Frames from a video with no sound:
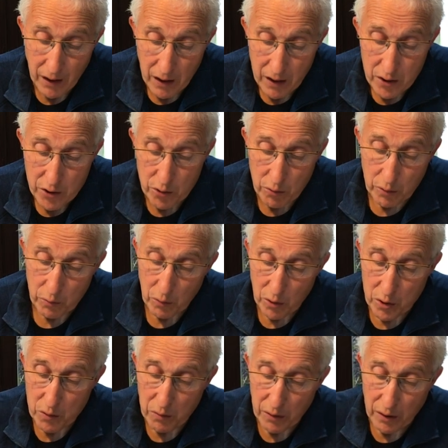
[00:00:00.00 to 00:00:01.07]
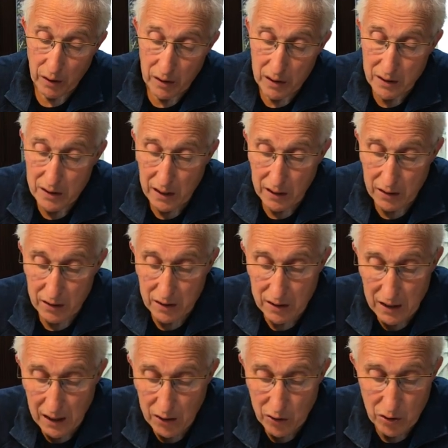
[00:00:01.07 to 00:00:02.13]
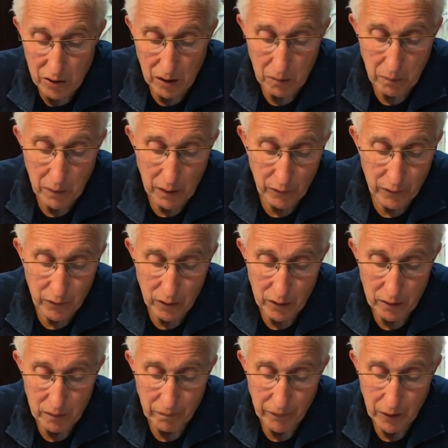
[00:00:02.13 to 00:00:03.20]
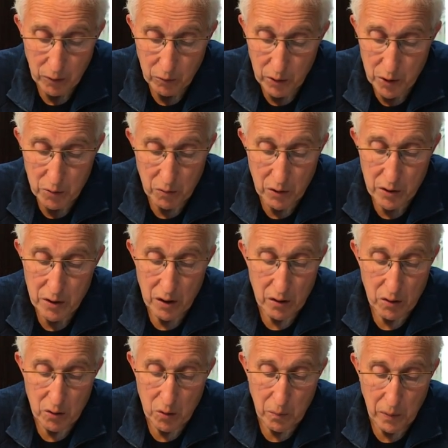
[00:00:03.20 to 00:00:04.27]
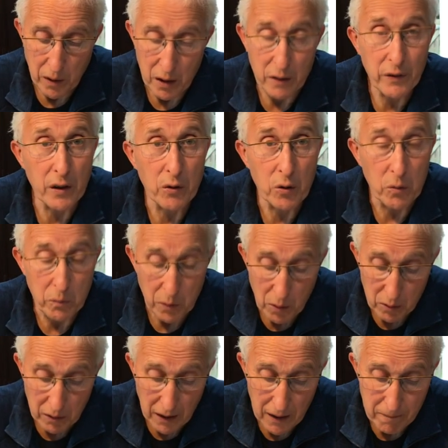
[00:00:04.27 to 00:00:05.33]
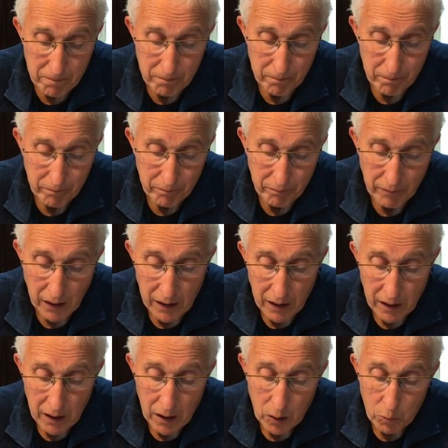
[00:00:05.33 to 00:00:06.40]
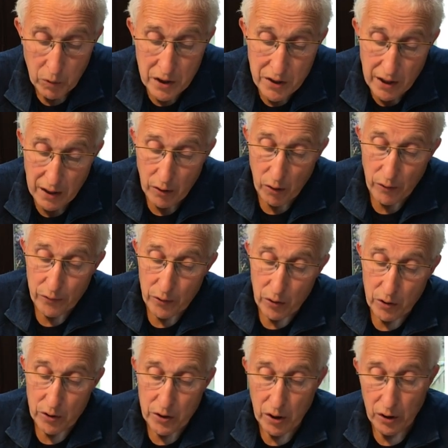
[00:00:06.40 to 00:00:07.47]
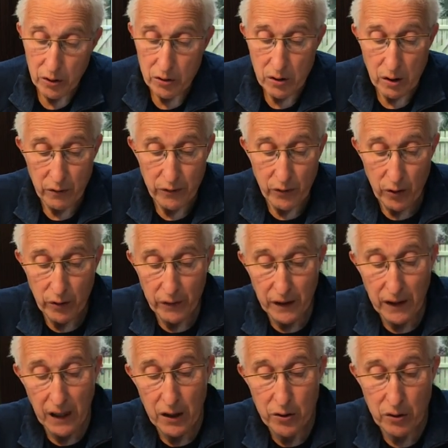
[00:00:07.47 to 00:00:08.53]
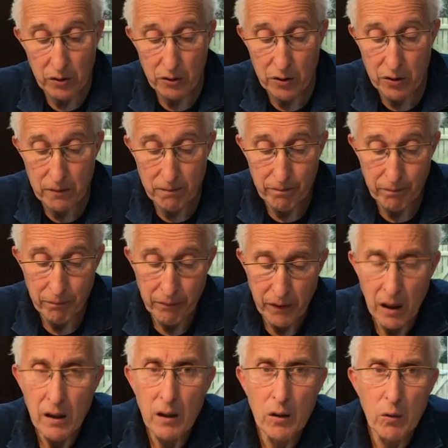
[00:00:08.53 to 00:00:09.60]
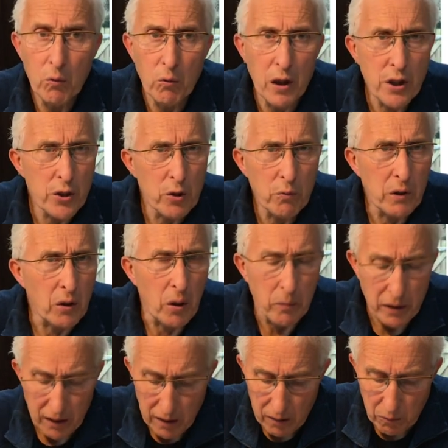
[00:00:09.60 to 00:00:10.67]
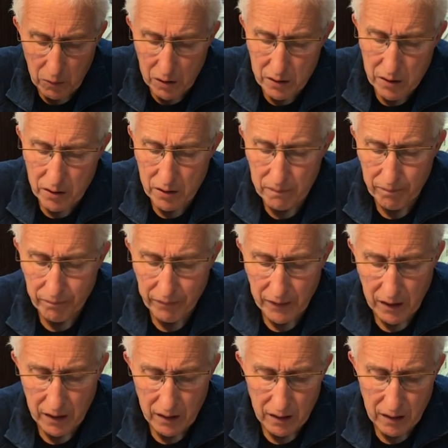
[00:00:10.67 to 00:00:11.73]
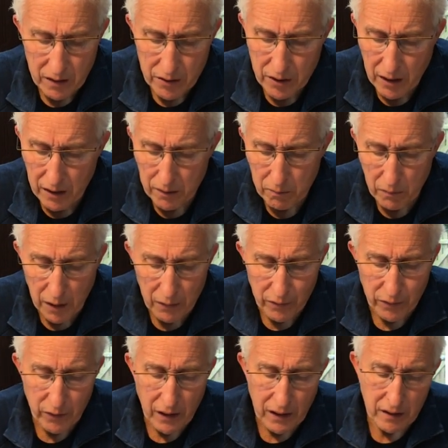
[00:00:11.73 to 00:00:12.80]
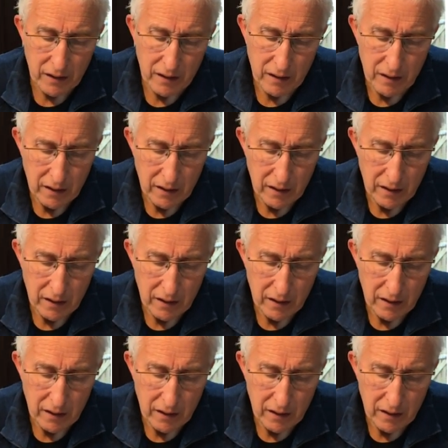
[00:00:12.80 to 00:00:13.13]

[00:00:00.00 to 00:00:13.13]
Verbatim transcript: So it was with our detention at Belfort, which was no part of our own programme. We set off through the town to the fortifications. Why should we not begin at once? said my friend.